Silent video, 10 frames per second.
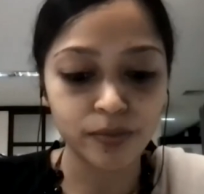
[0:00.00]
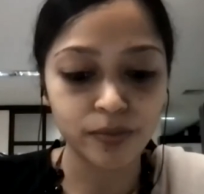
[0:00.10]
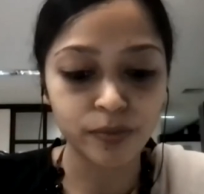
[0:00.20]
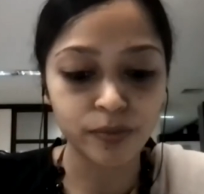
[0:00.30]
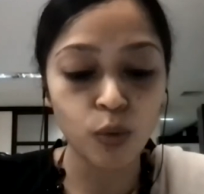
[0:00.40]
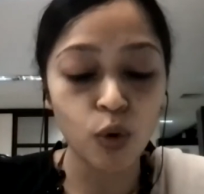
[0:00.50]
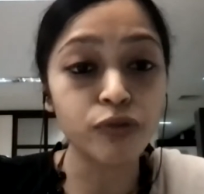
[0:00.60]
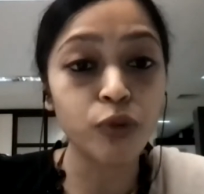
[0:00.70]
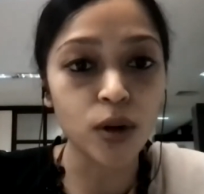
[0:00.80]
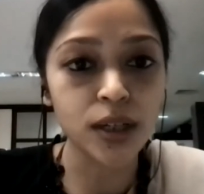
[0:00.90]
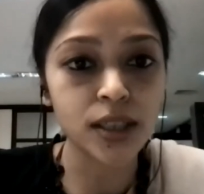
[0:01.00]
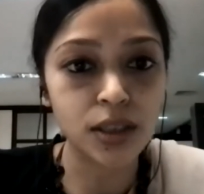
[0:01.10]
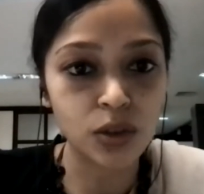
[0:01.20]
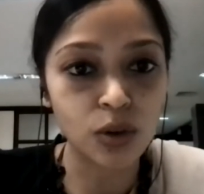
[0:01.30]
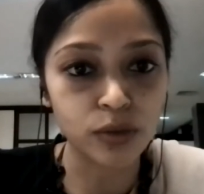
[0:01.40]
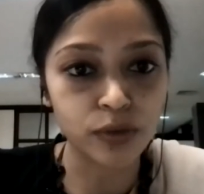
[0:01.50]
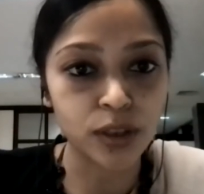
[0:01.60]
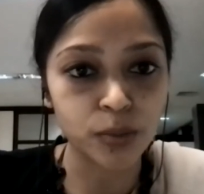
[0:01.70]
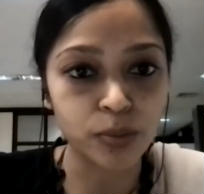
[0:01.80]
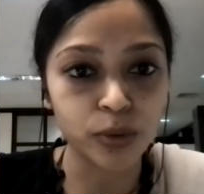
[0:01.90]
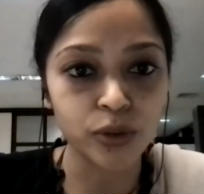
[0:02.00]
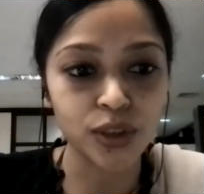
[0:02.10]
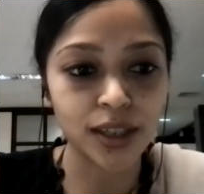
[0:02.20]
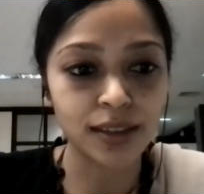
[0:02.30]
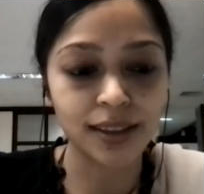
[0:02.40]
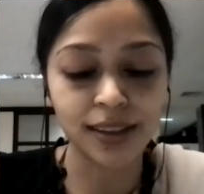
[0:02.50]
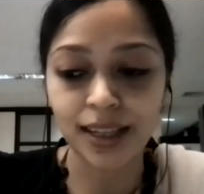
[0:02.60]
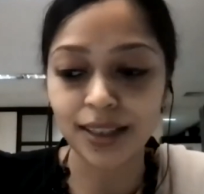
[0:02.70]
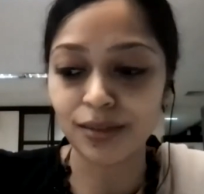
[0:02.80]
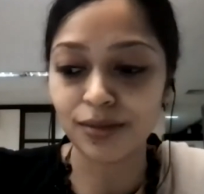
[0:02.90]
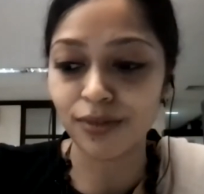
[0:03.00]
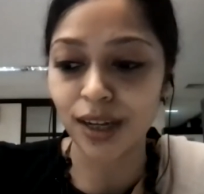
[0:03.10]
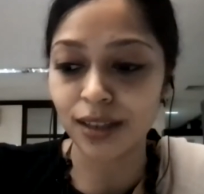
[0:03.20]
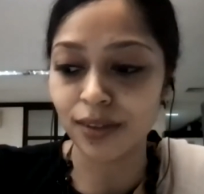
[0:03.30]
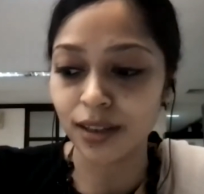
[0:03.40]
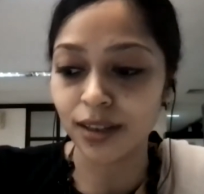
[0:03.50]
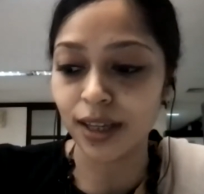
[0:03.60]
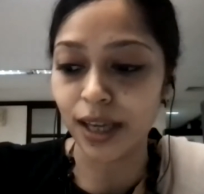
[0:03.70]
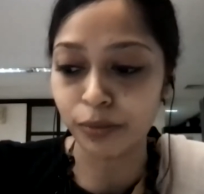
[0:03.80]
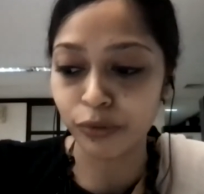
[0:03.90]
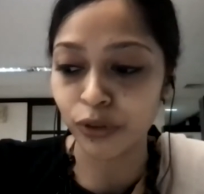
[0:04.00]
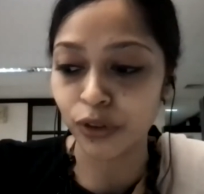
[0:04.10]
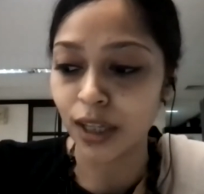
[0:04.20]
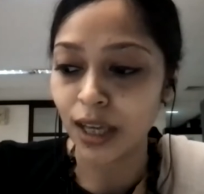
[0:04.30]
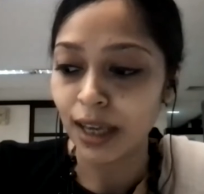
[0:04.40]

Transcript: more focused sort of an approach. And I think that's very, very helpful.